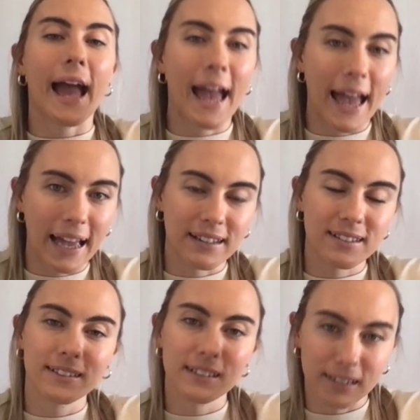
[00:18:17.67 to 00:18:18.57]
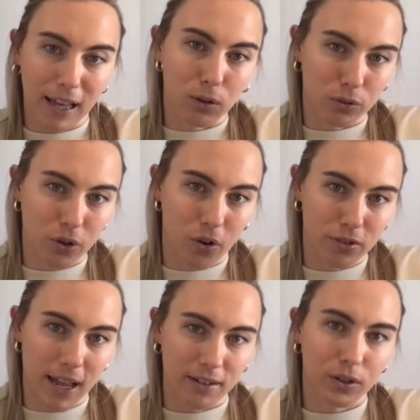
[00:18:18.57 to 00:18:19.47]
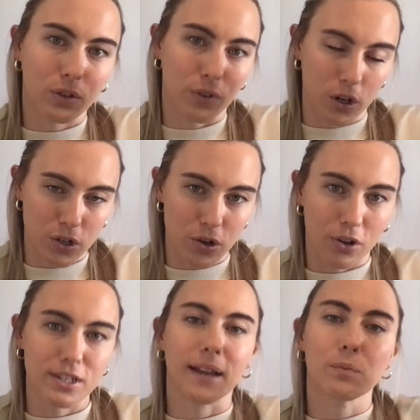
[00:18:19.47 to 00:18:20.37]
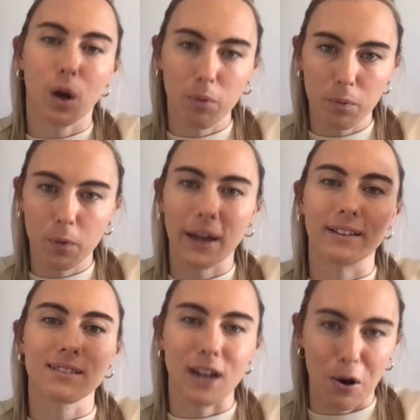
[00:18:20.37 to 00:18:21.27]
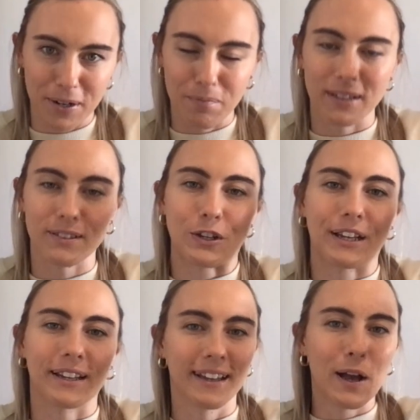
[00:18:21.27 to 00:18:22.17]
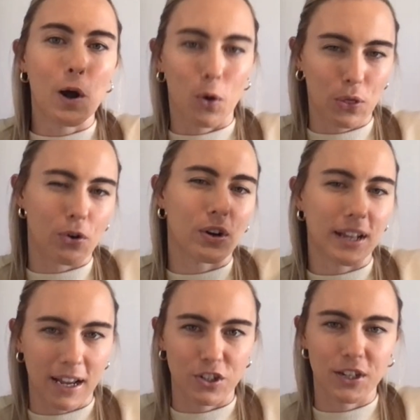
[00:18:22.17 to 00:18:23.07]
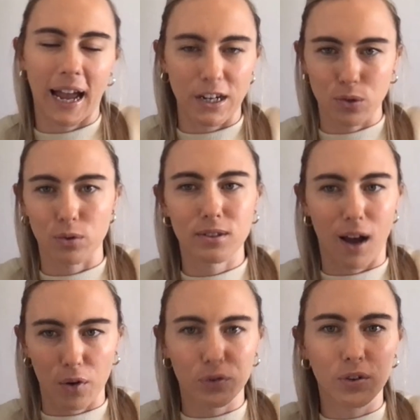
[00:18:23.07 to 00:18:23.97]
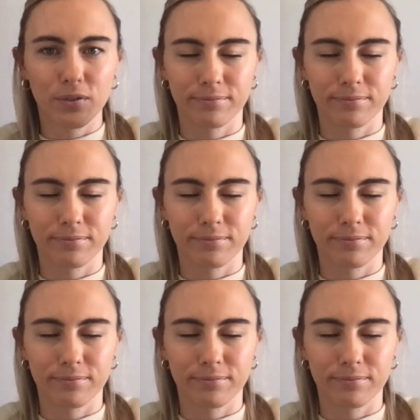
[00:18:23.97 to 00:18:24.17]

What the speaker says: and sales content, conversion content, problem awareness, dialed in messaging, authority, educational stuff.